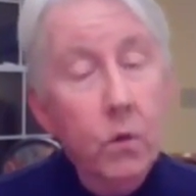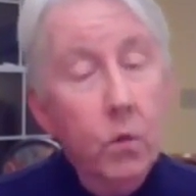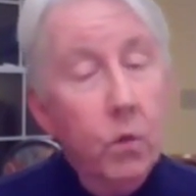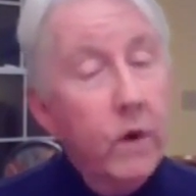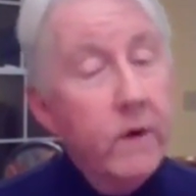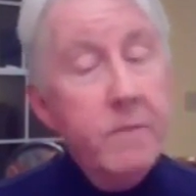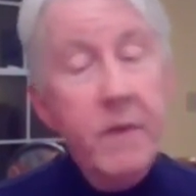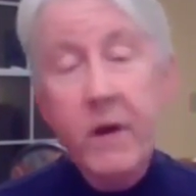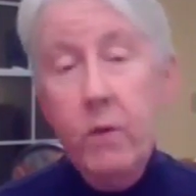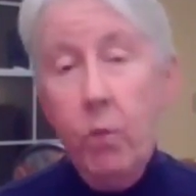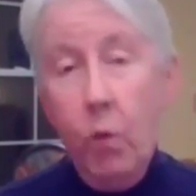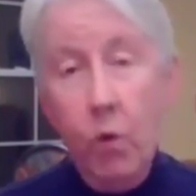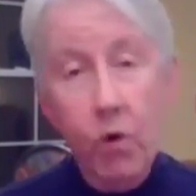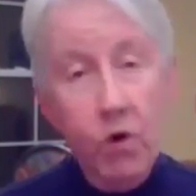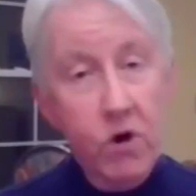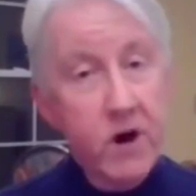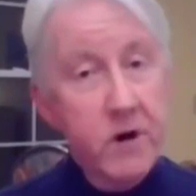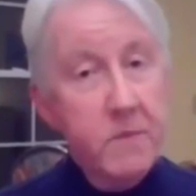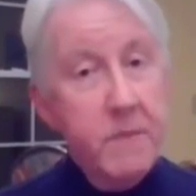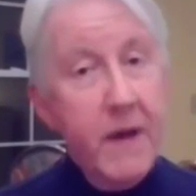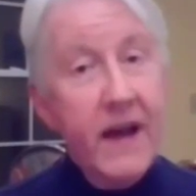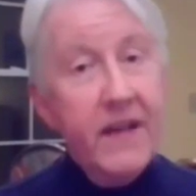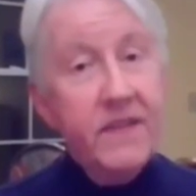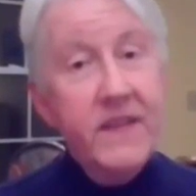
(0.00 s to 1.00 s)
We've been
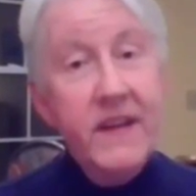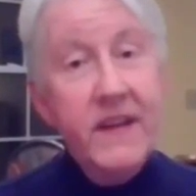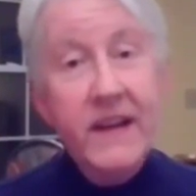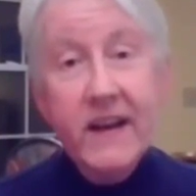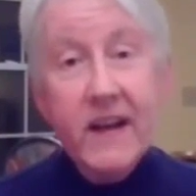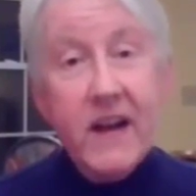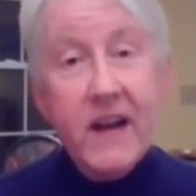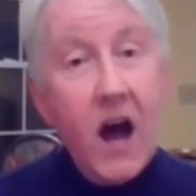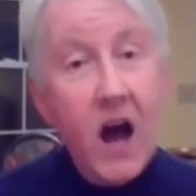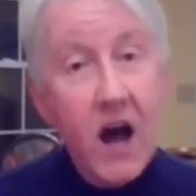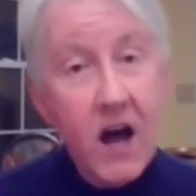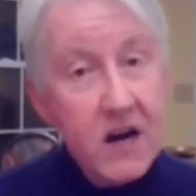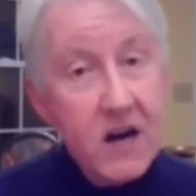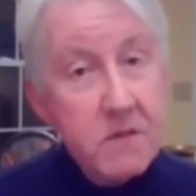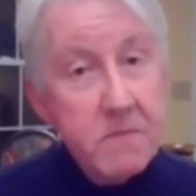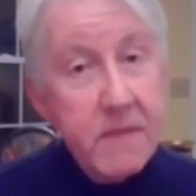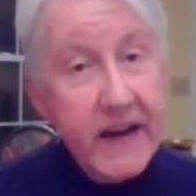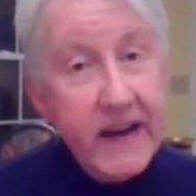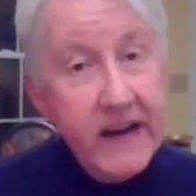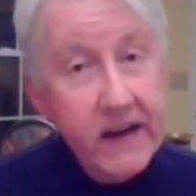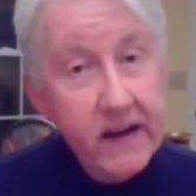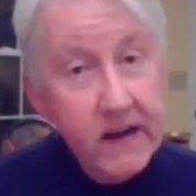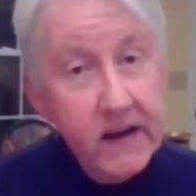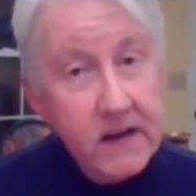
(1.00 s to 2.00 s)
worried about the
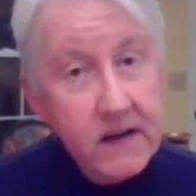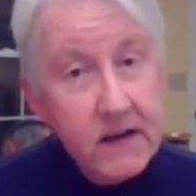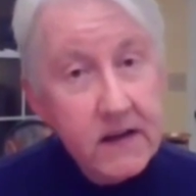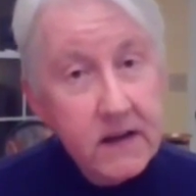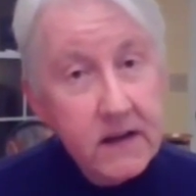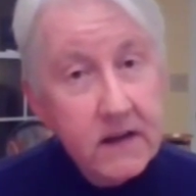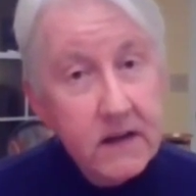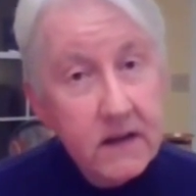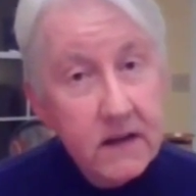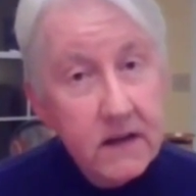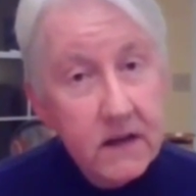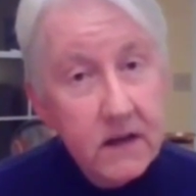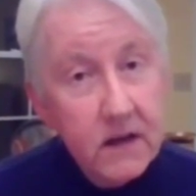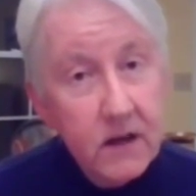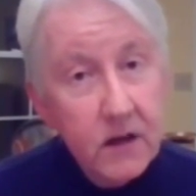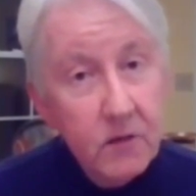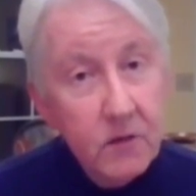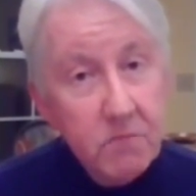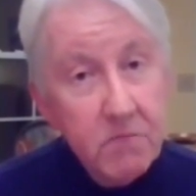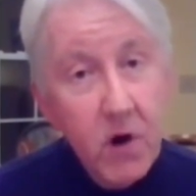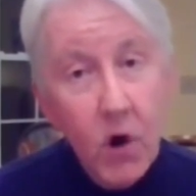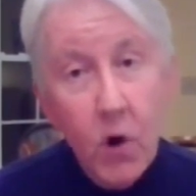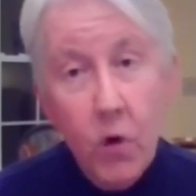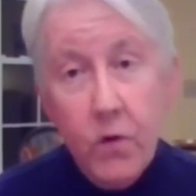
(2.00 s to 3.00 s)
economy,
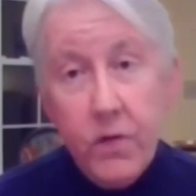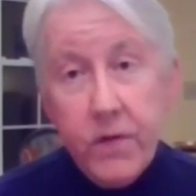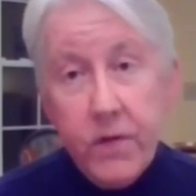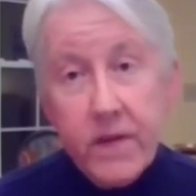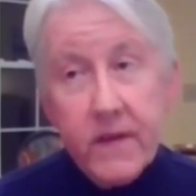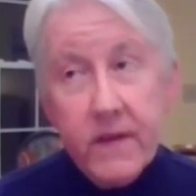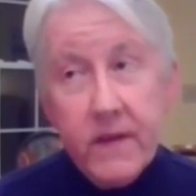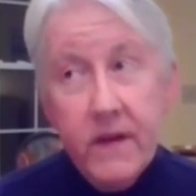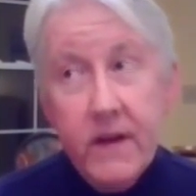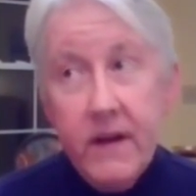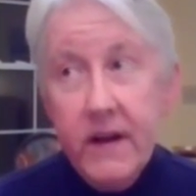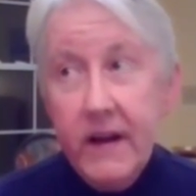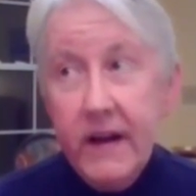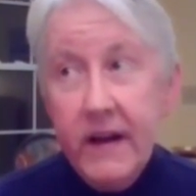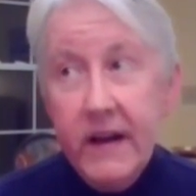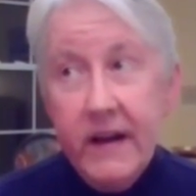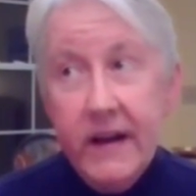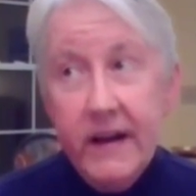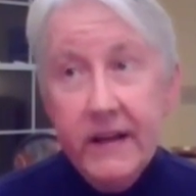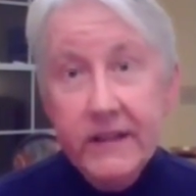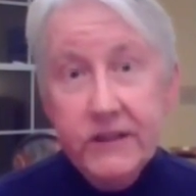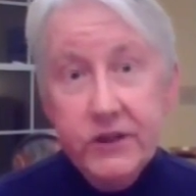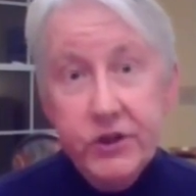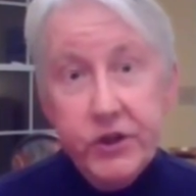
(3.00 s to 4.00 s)
both
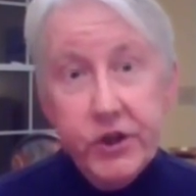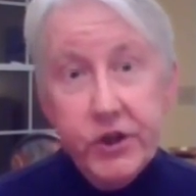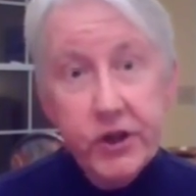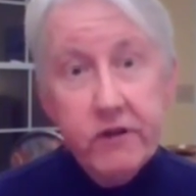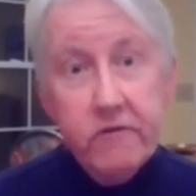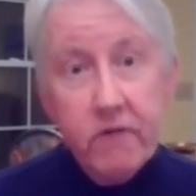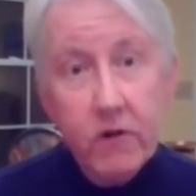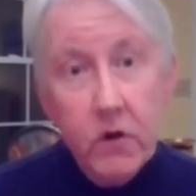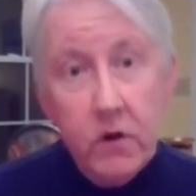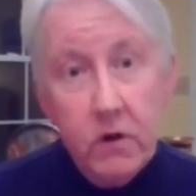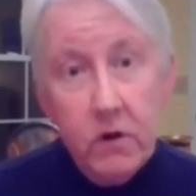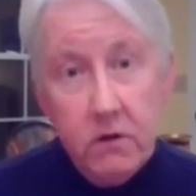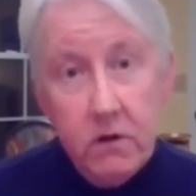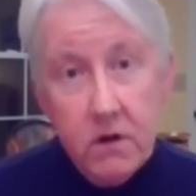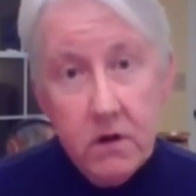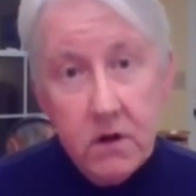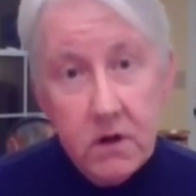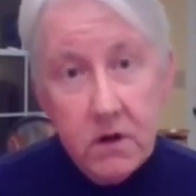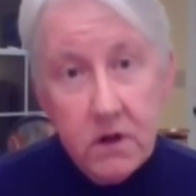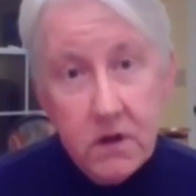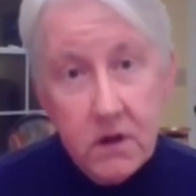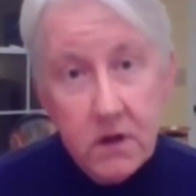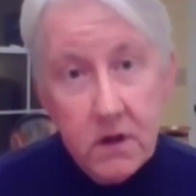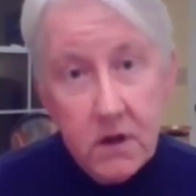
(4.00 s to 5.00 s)
in general
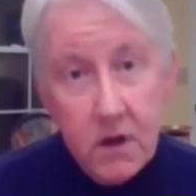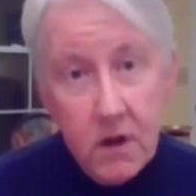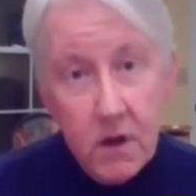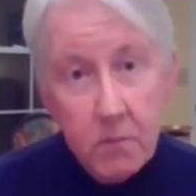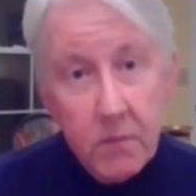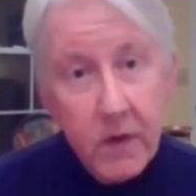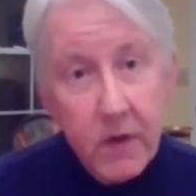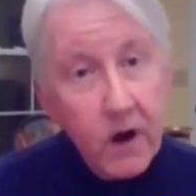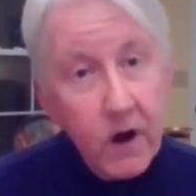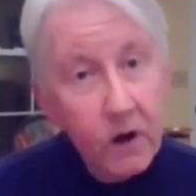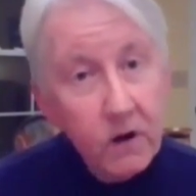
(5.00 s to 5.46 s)
but